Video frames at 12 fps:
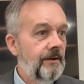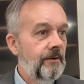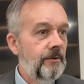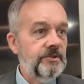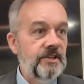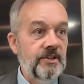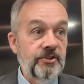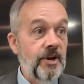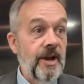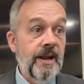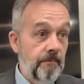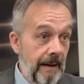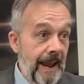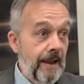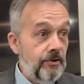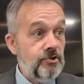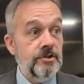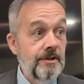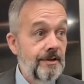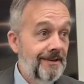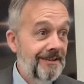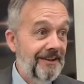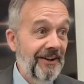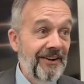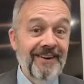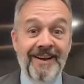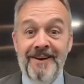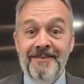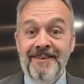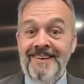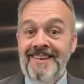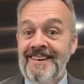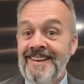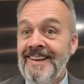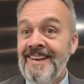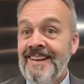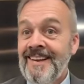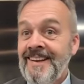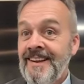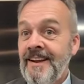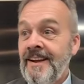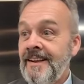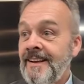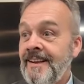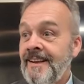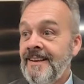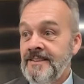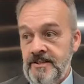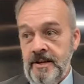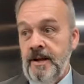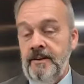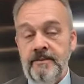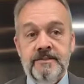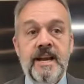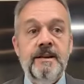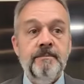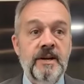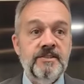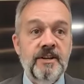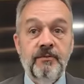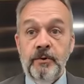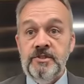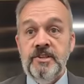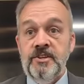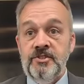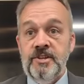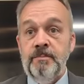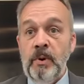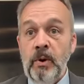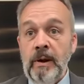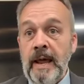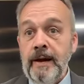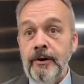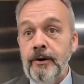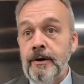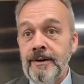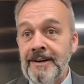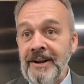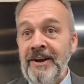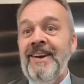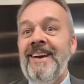Was it a giant match? You know, eh, eh, I date myself. Was it a Zippo lighter? You know.